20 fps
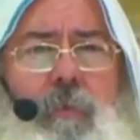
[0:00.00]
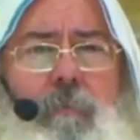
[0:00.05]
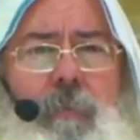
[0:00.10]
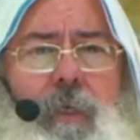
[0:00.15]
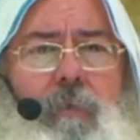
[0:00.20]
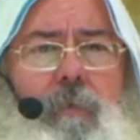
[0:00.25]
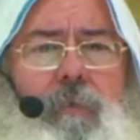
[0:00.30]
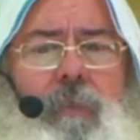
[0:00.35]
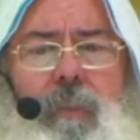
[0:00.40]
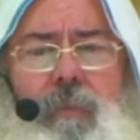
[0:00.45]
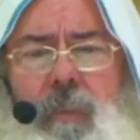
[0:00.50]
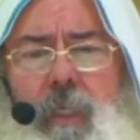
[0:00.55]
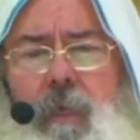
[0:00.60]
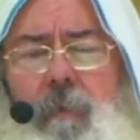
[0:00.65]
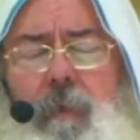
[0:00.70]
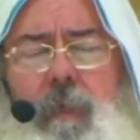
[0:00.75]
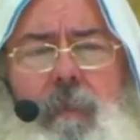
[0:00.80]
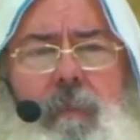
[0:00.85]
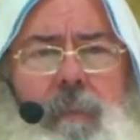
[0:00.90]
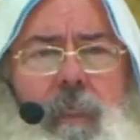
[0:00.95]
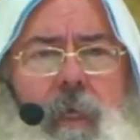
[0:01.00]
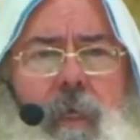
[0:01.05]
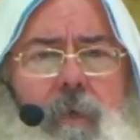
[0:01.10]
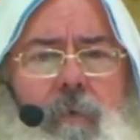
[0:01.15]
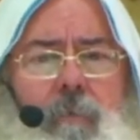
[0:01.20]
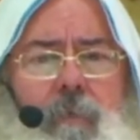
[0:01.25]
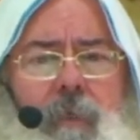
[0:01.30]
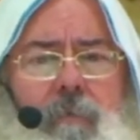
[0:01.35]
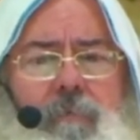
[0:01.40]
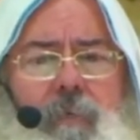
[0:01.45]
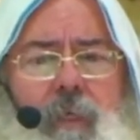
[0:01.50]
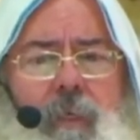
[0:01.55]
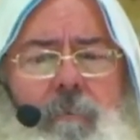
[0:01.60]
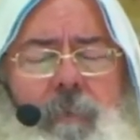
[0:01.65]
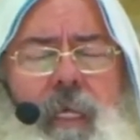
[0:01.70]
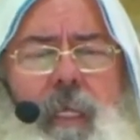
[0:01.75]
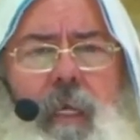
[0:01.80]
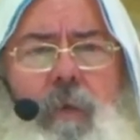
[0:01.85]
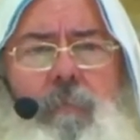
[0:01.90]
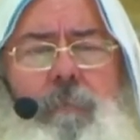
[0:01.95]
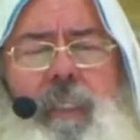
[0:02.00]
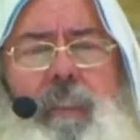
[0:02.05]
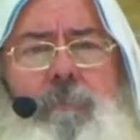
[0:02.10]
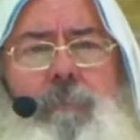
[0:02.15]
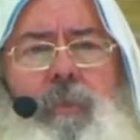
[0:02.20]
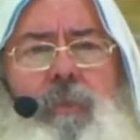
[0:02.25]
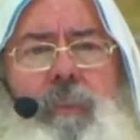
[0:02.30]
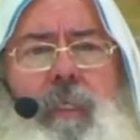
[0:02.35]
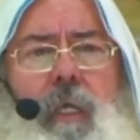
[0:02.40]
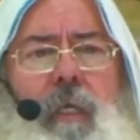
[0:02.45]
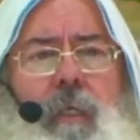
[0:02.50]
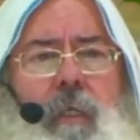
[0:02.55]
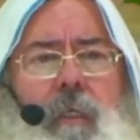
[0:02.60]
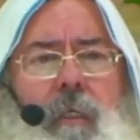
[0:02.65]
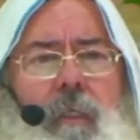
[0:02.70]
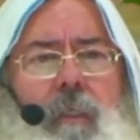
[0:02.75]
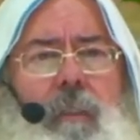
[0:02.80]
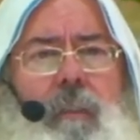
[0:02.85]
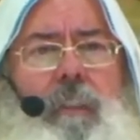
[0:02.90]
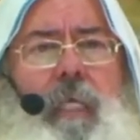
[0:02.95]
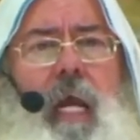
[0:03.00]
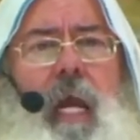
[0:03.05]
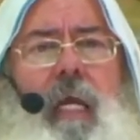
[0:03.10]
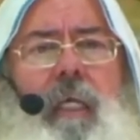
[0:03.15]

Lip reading: and I said, someone arrived,